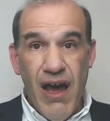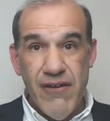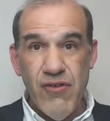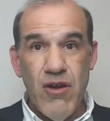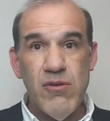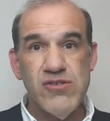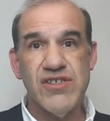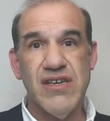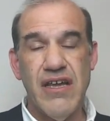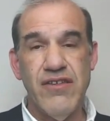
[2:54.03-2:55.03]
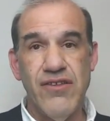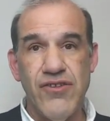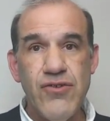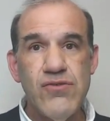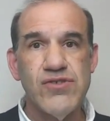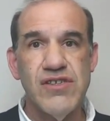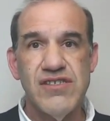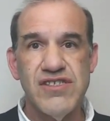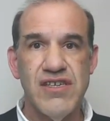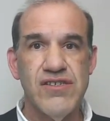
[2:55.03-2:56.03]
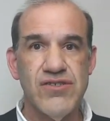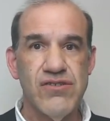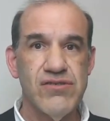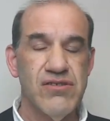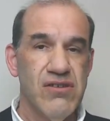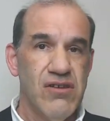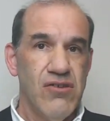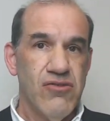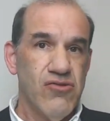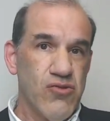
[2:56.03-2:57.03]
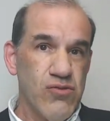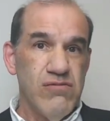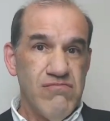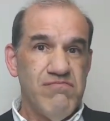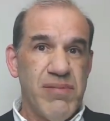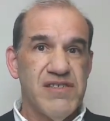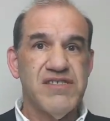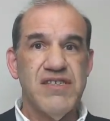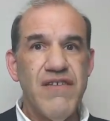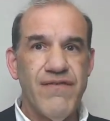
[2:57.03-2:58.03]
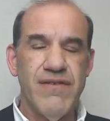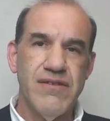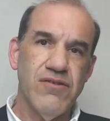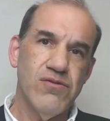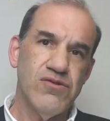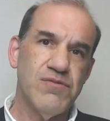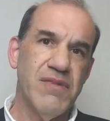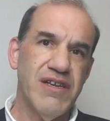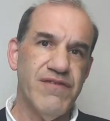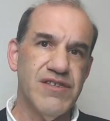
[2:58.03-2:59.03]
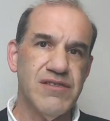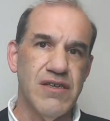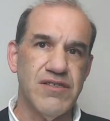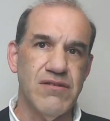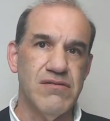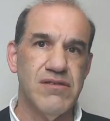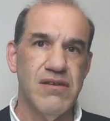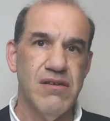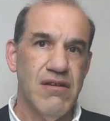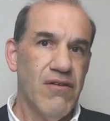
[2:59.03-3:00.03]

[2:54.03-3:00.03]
And robots can use sensors to perceive those manifestations.